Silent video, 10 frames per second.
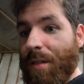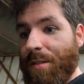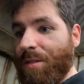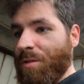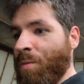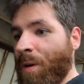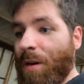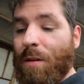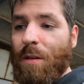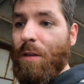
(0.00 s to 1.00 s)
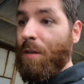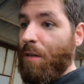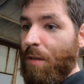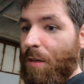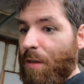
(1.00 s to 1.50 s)
touched as well.
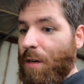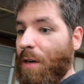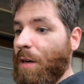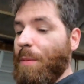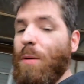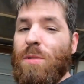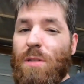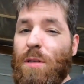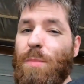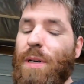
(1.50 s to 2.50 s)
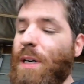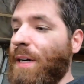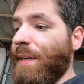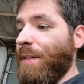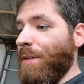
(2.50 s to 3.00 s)
It was a little bit
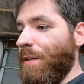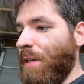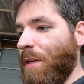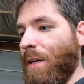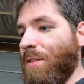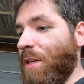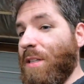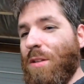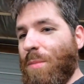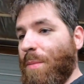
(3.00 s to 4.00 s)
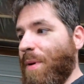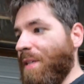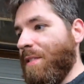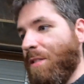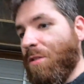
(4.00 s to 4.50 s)
higher. I tried to do my
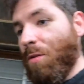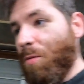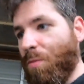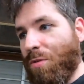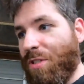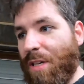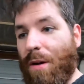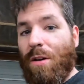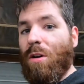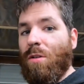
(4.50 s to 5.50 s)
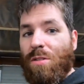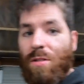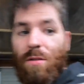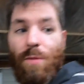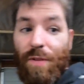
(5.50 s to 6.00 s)
best, so we'll see how it
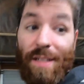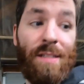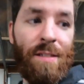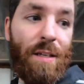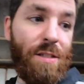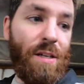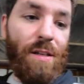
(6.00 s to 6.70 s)
goes. Hopefully it doesn't touch